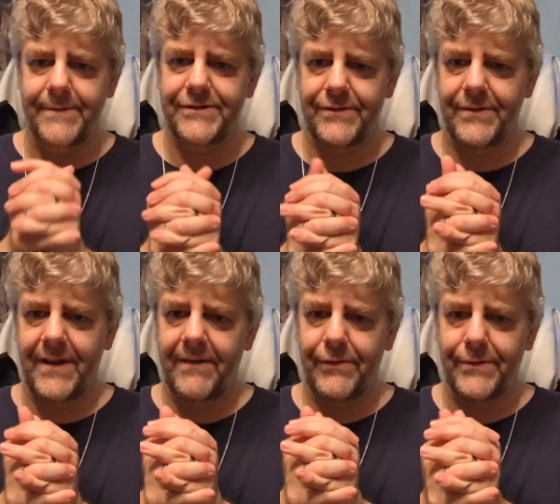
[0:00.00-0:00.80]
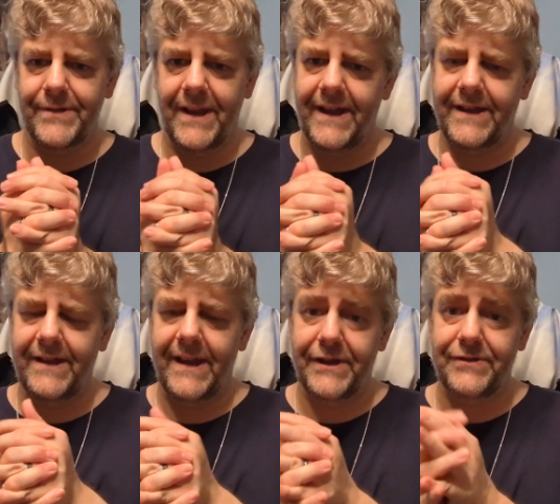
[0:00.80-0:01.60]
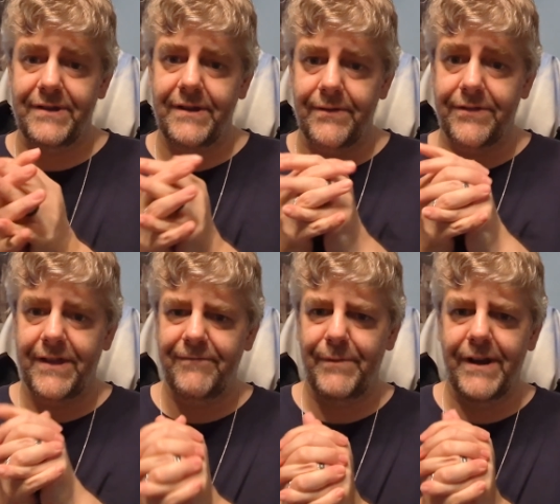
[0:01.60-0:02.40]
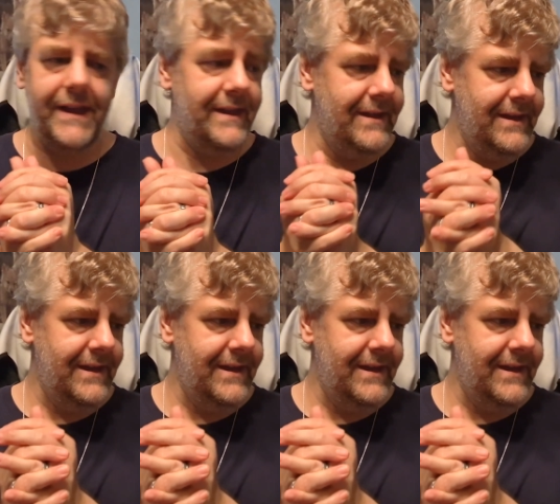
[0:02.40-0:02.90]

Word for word: until I learned that I can actually you know save money,